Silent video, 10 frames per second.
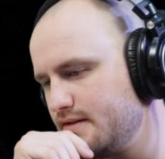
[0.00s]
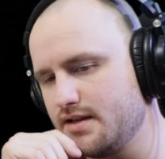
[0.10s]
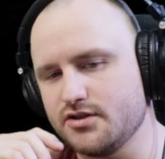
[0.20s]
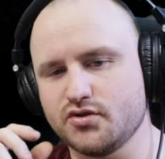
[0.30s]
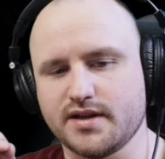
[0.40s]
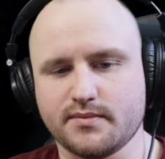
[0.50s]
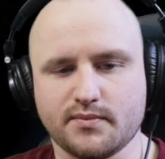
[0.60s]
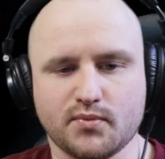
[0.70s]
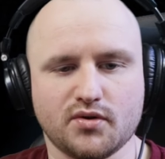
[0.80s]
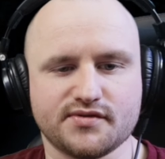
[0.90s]
You could do them
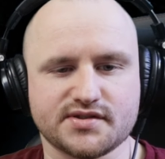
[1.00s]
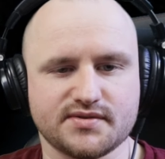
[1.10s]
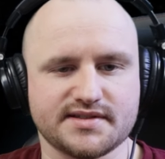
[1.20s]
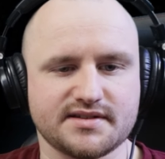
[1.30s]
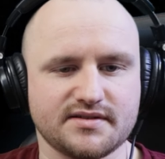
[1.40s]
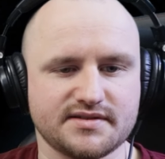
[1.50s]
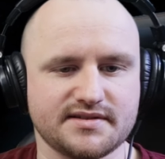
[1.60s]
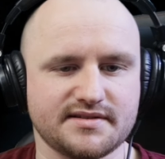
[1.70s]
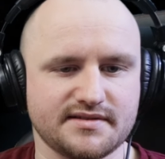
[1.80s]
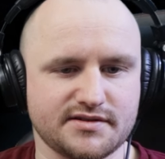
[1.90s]
with both, so it's not
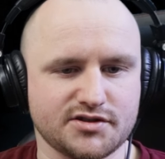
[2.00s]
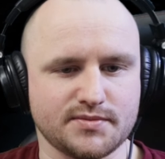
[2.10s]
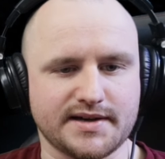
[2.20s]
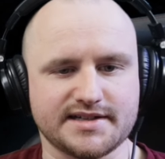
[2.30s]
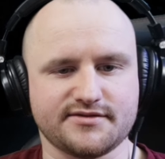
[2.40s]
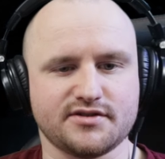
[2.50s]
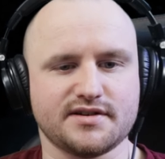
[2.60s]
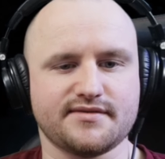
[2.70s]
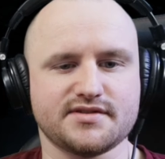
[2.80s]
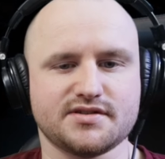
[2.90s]
too bad if
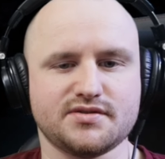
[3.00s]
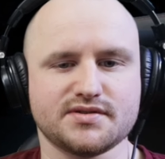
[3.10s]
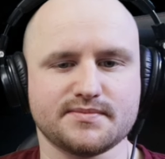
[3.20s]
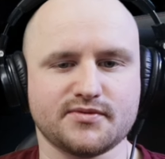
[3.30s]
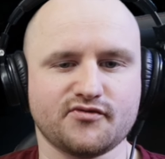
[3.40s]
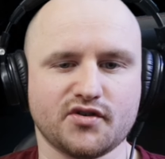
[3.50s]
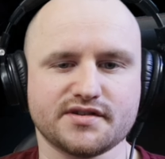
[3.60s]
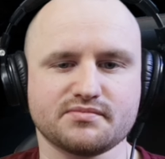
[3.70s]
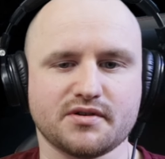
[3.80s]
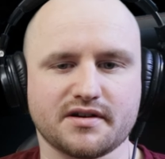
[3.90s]
you're having to do some
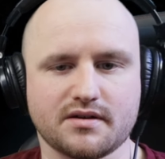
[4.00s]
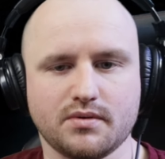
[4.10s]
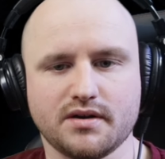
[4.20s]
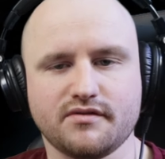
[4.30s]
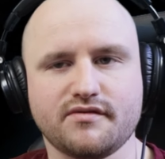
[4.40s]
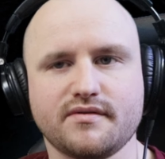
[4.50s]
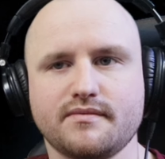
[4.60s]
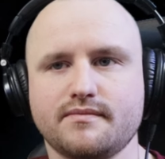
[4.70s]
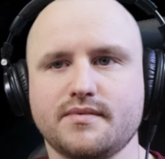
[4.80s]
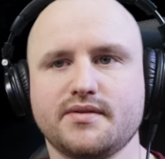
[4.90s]
voice work with
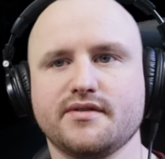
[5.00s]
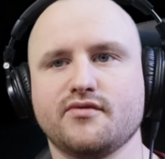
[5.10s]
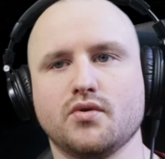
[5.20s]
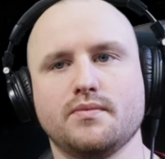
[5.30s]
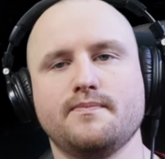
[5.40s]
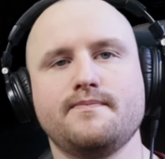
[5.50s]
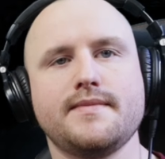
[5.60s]
your phone.